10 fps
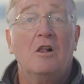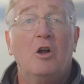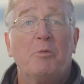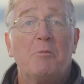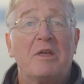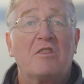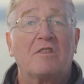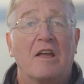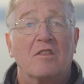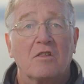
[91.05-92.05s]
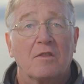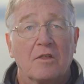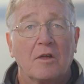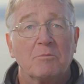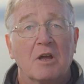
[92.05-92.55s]
I'll help you make sense of the
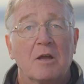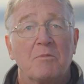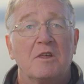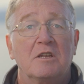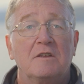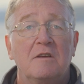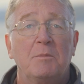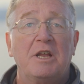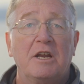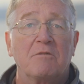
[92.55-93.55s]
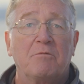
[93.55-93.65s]
sometimes intimidating